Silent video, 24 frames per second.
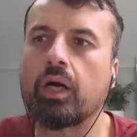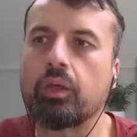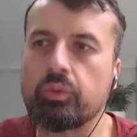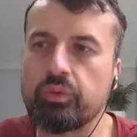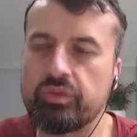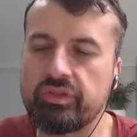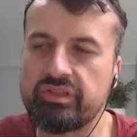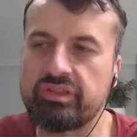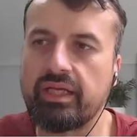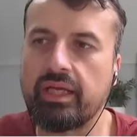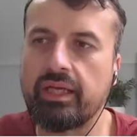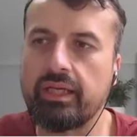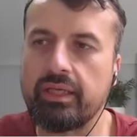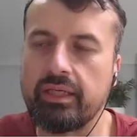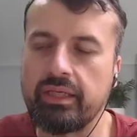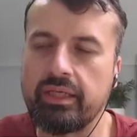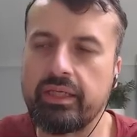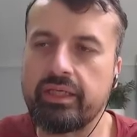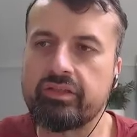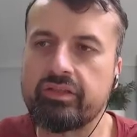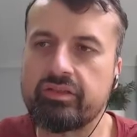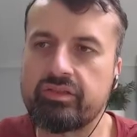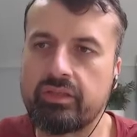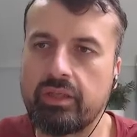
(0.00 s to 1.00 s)
I will stay
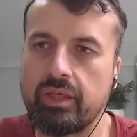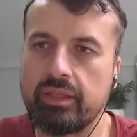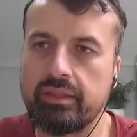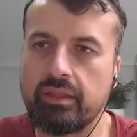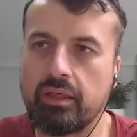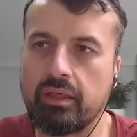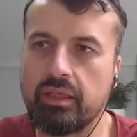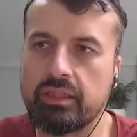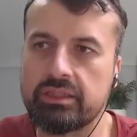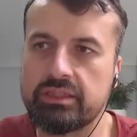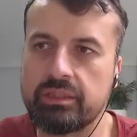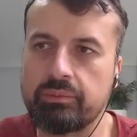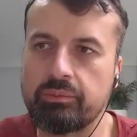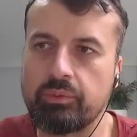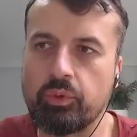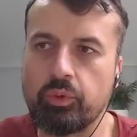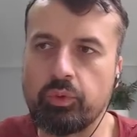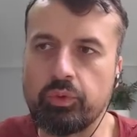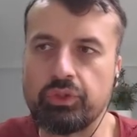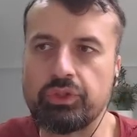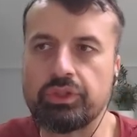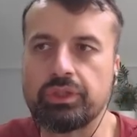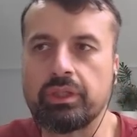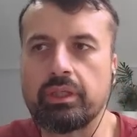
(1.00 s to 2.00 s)
inside the custom
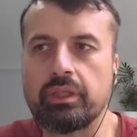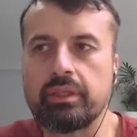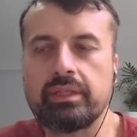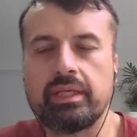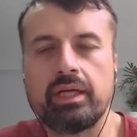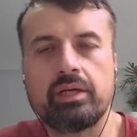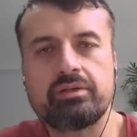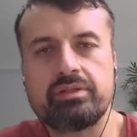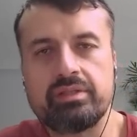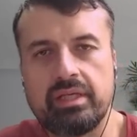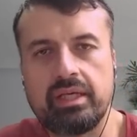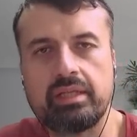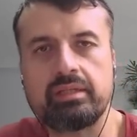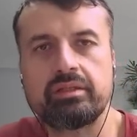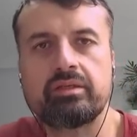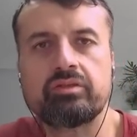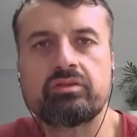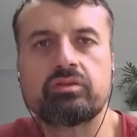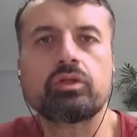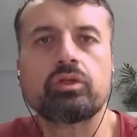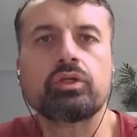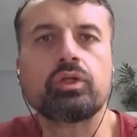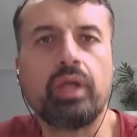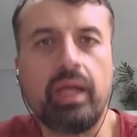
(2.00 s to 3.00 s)
launcher. Now, to get
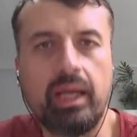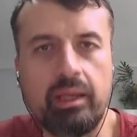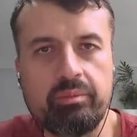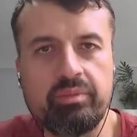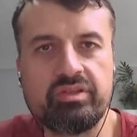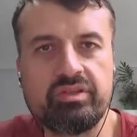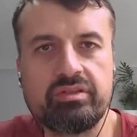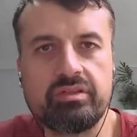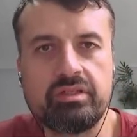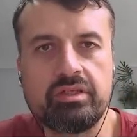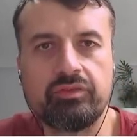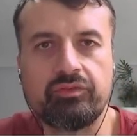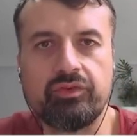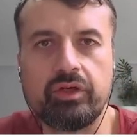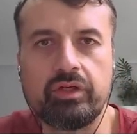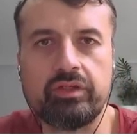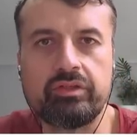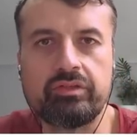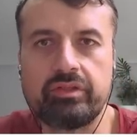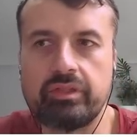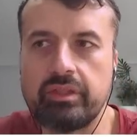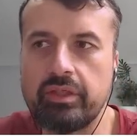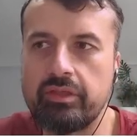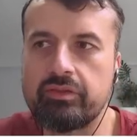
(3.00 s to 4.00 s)
this on your Amazon
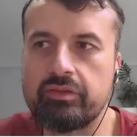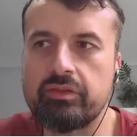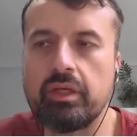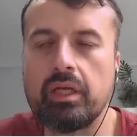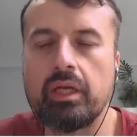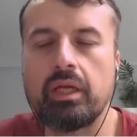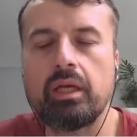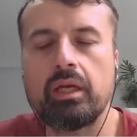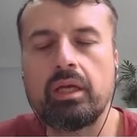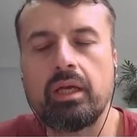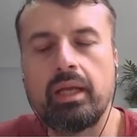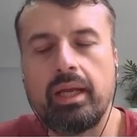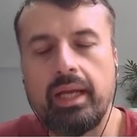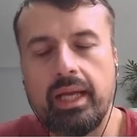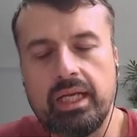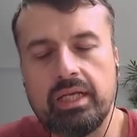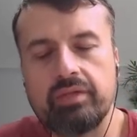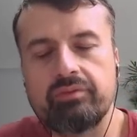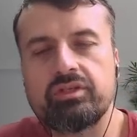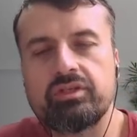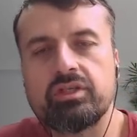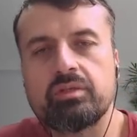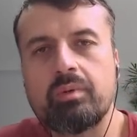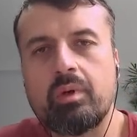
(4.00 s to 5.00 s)
devices,
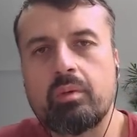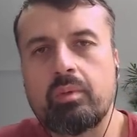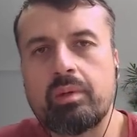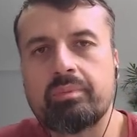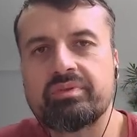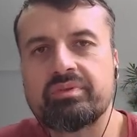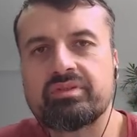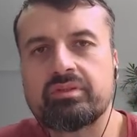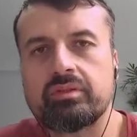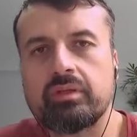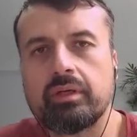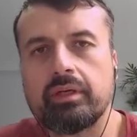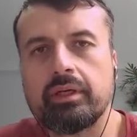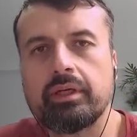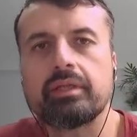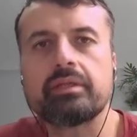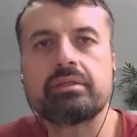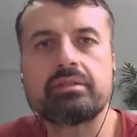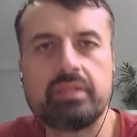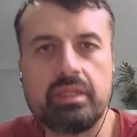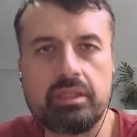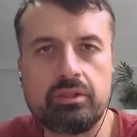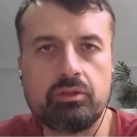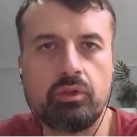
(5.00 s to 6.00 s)
head over to my
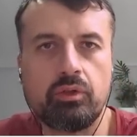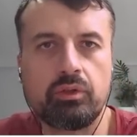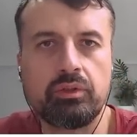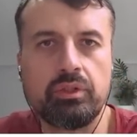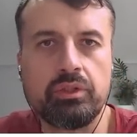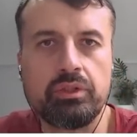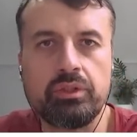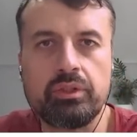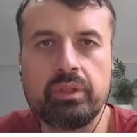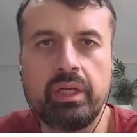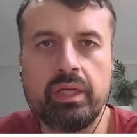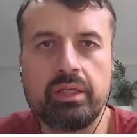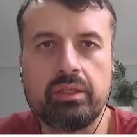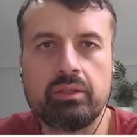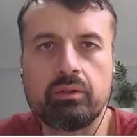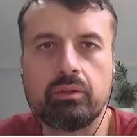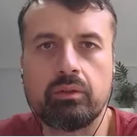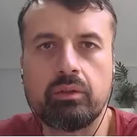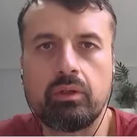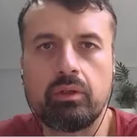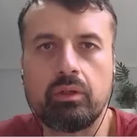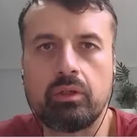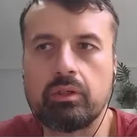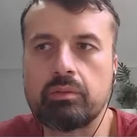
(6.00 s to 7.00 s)
website,
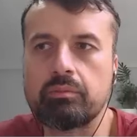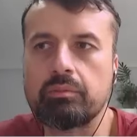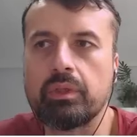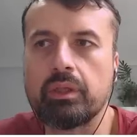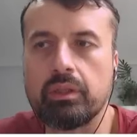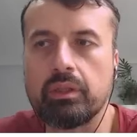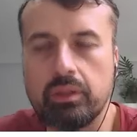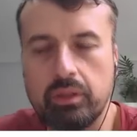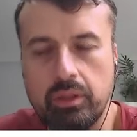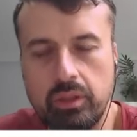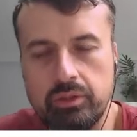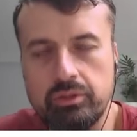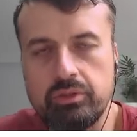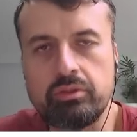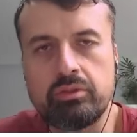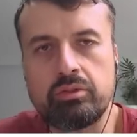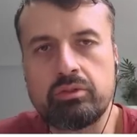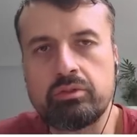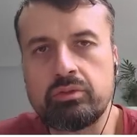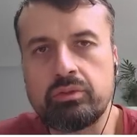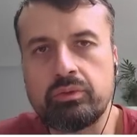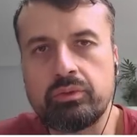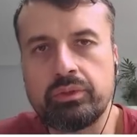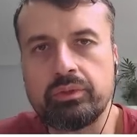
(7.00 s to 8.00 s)
tdoctoruk.com, go to
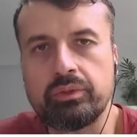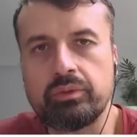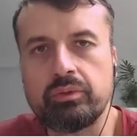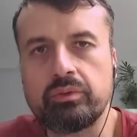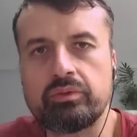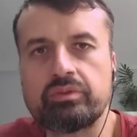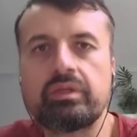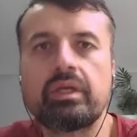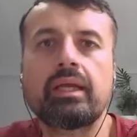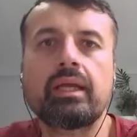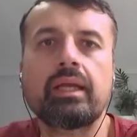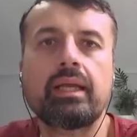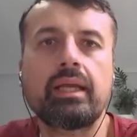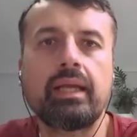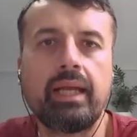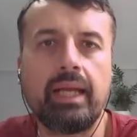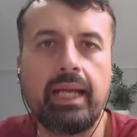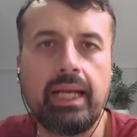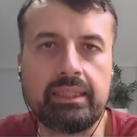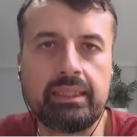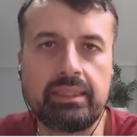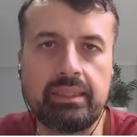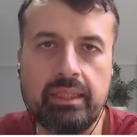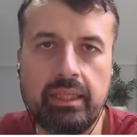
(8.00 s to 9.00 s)
tutorials,
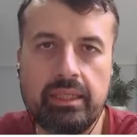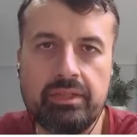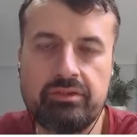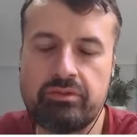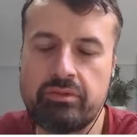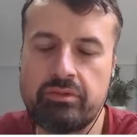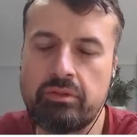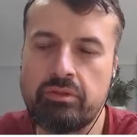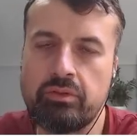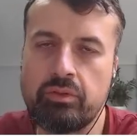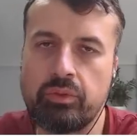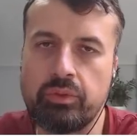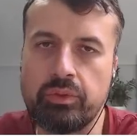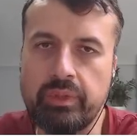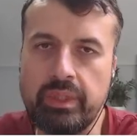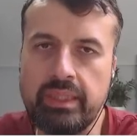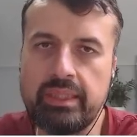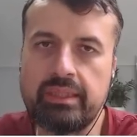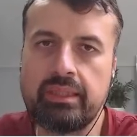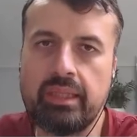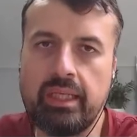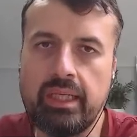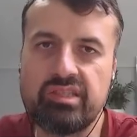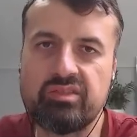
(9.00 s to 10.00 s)
and the latest tutorial
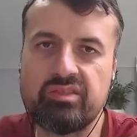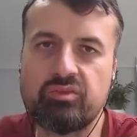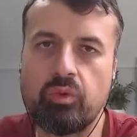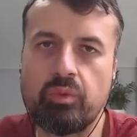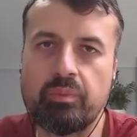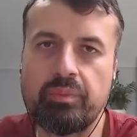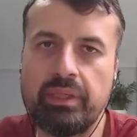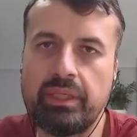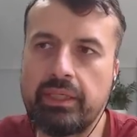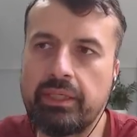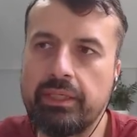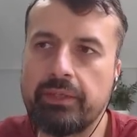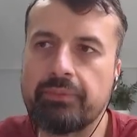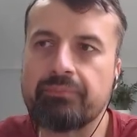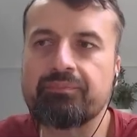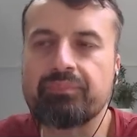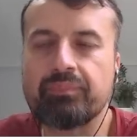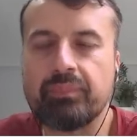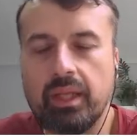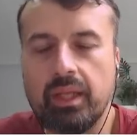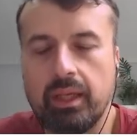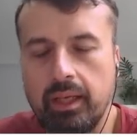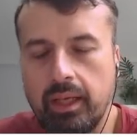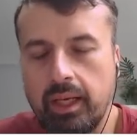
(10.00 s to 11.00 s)
in the list will be
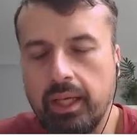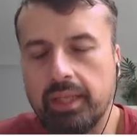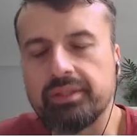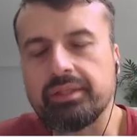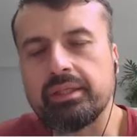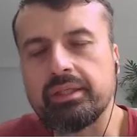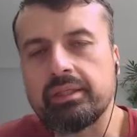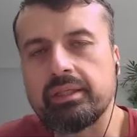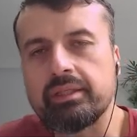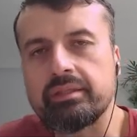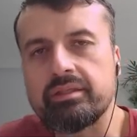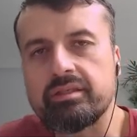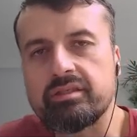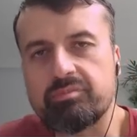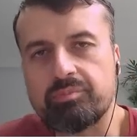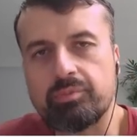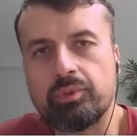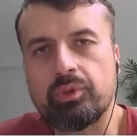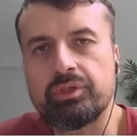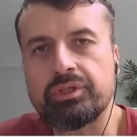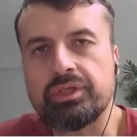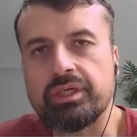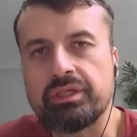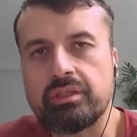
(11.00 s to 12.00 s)
how you can get this
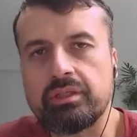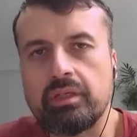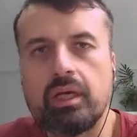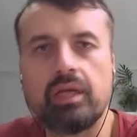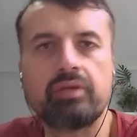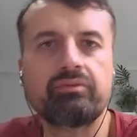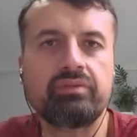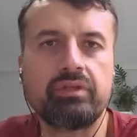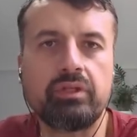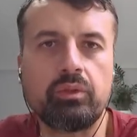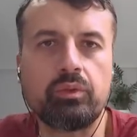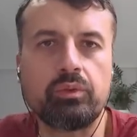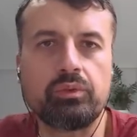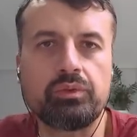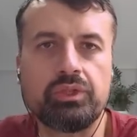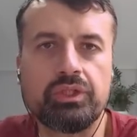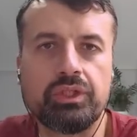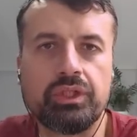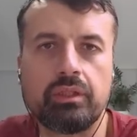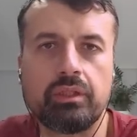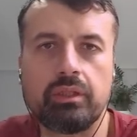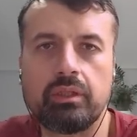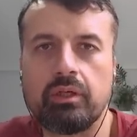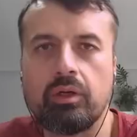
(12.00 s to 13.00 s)
Project Ivy
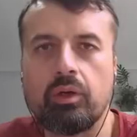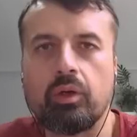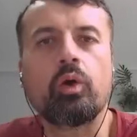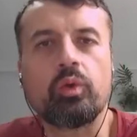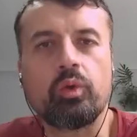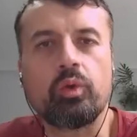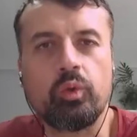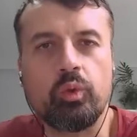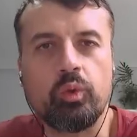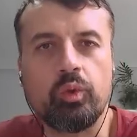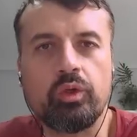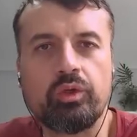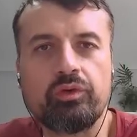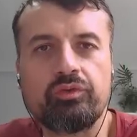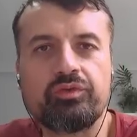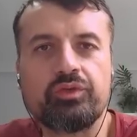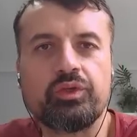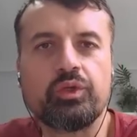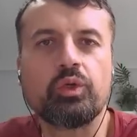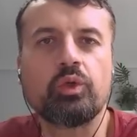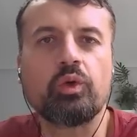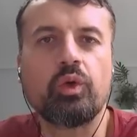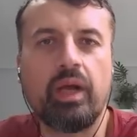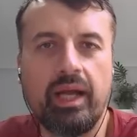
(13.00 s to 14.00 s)
launcher on all of
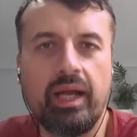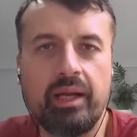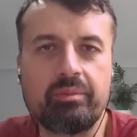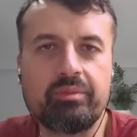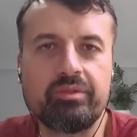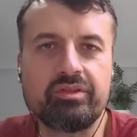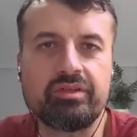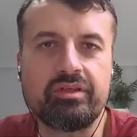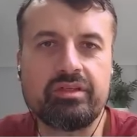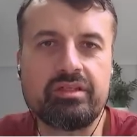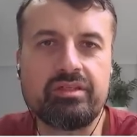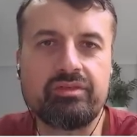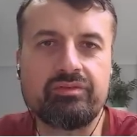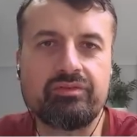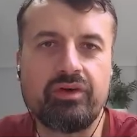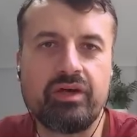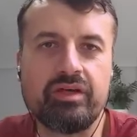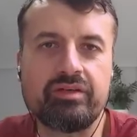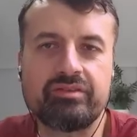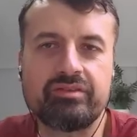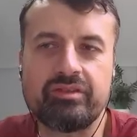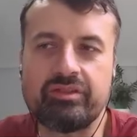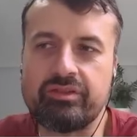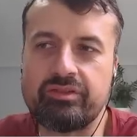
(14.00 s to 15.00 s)
your Amazon
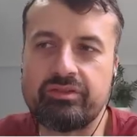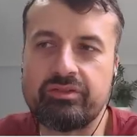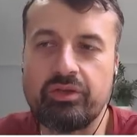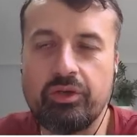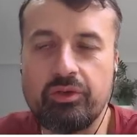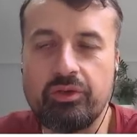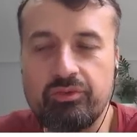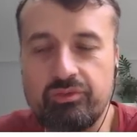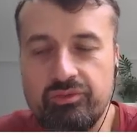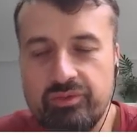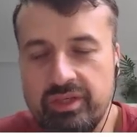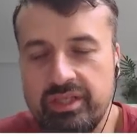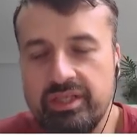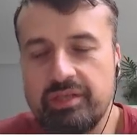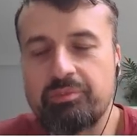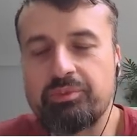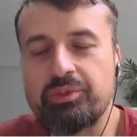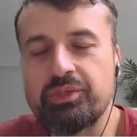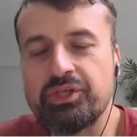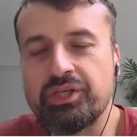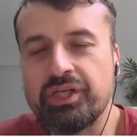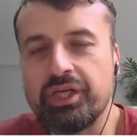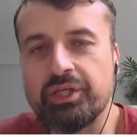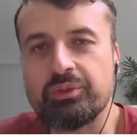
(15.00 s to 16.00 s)
devices. So really
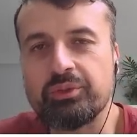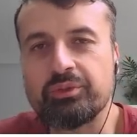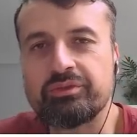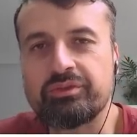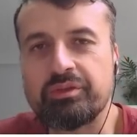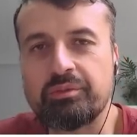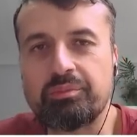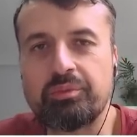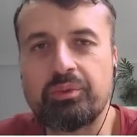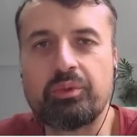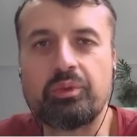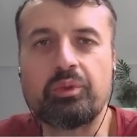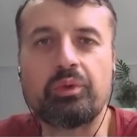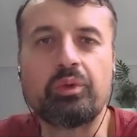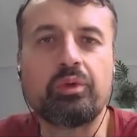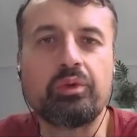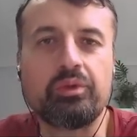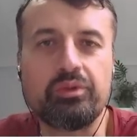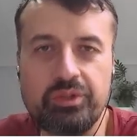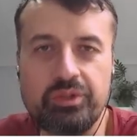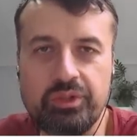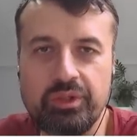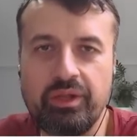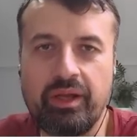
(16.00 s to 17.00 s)
appreciate your
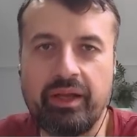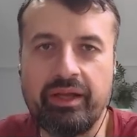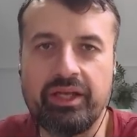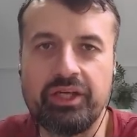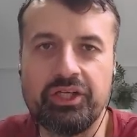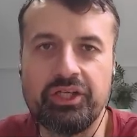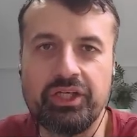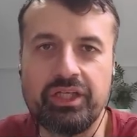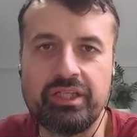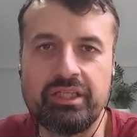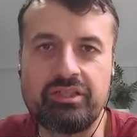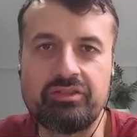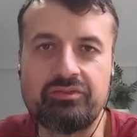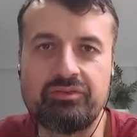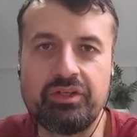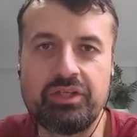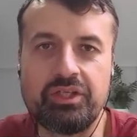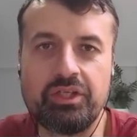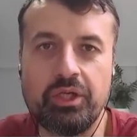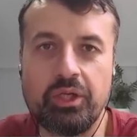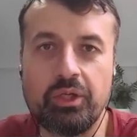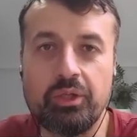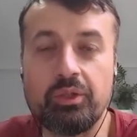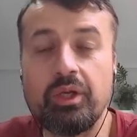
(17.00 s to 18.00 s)
support. Do like and share this
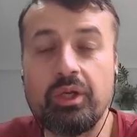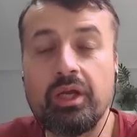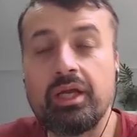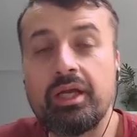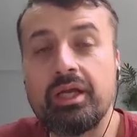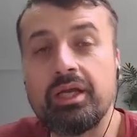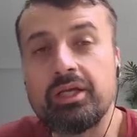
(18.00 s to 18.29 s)
video.